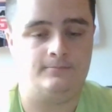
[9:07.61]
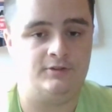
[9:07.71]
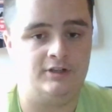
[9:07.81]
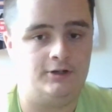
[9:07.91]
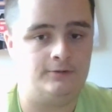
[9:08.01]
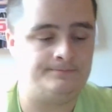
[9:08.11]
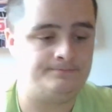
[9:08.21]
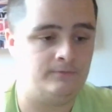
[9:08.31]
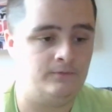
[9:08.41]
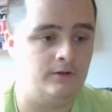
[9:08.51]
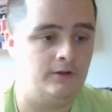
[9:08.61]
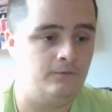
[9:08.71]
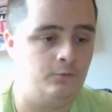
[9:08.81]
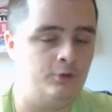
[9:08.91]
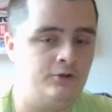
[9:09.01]
So,
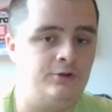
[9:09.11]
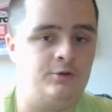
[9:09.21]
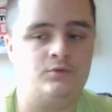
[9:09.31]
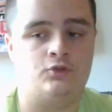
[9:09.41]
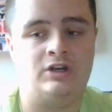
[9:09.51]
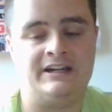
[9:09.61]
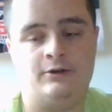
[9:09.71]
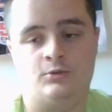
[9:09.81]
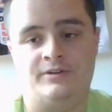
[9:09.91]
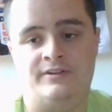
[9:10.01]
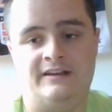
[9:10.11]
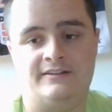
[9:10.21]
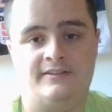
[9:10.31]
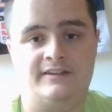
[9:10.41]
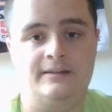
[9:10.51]
4th career win for Trackhouse Racing as
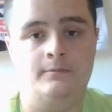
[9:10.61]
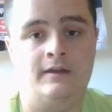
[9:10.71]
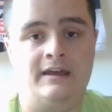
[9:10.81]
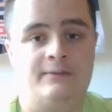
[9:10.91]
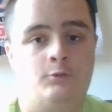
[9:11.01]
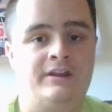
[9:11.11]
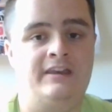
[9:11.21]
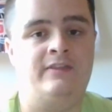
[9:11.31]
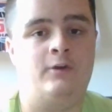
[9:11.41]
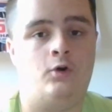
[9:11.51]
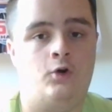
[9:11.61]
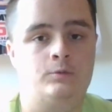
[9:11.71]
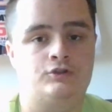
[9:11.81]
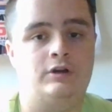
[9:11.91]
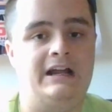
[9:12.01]
a team, and winning in their
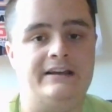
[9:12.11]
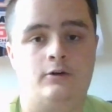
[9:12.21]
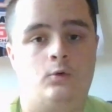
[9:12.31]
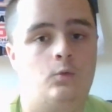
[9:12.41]
home track.